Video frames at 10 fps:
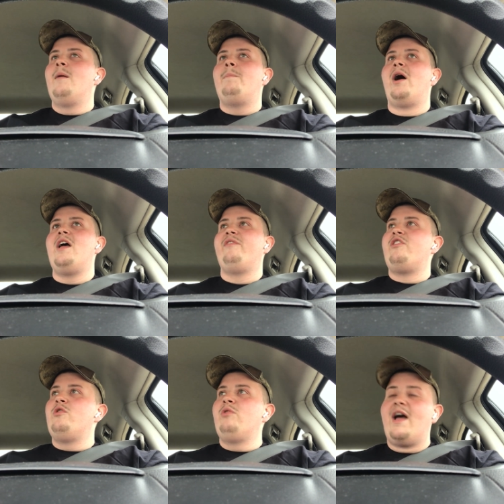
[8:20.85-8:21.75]
But if
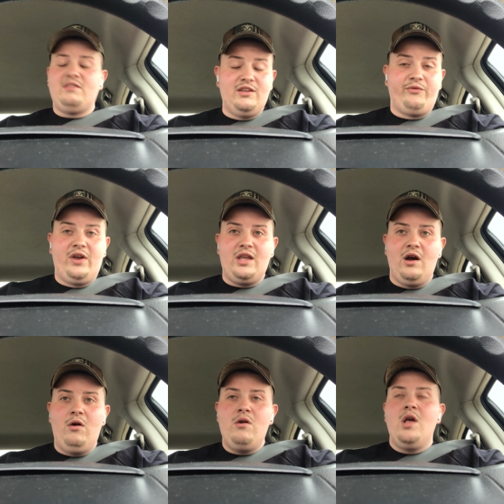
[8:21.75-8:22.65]
you like this
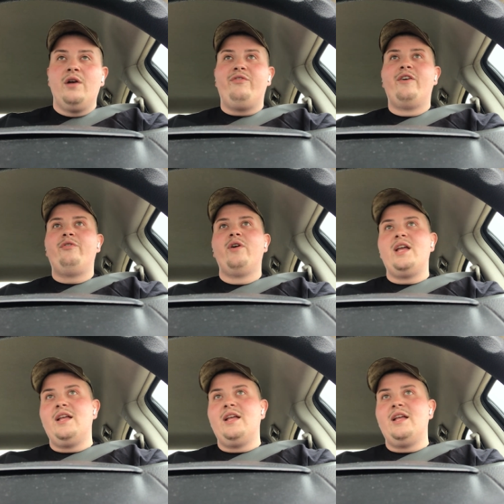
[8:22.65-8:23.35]
video, feel free